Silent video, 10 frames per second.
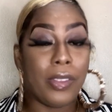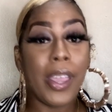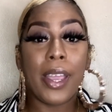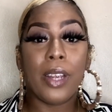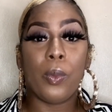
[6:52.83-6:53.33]

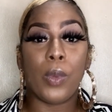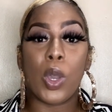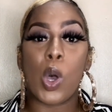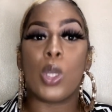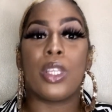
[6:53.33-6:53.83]
Then we
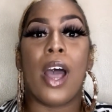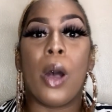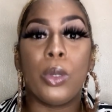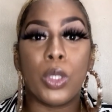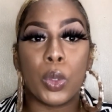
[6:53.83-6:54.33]
go
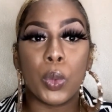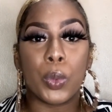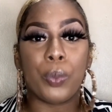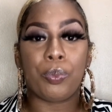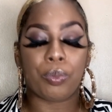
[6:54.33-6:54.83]
down
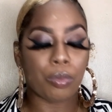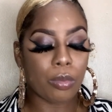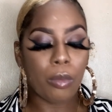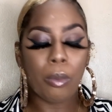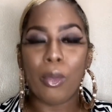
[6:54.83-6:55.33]
to
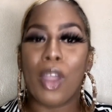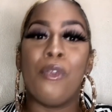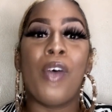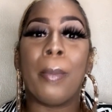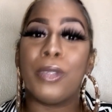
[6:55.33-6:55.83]

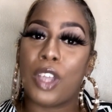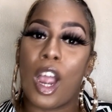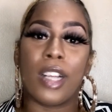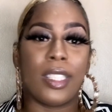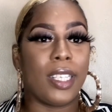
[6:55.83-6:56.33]
Vybz
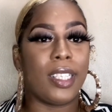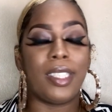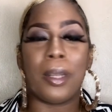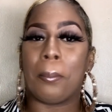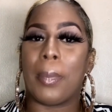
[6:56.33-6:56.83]
Kartel
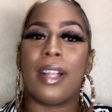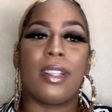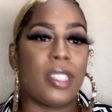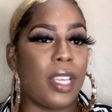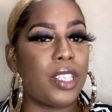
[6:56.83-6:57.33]
in the
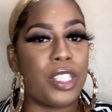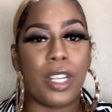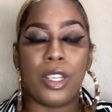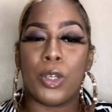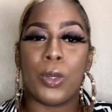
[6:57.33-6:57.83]
male
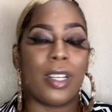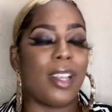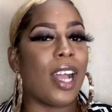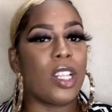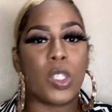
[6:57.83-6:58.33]
section, you know, the
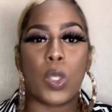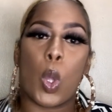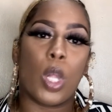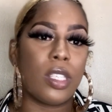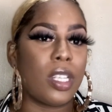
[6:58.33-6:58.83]
dance
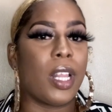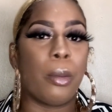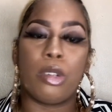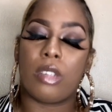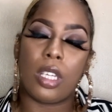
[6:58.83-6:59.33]
hall
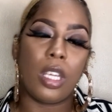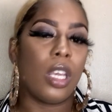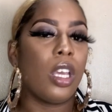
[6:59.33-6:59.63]
celebrity.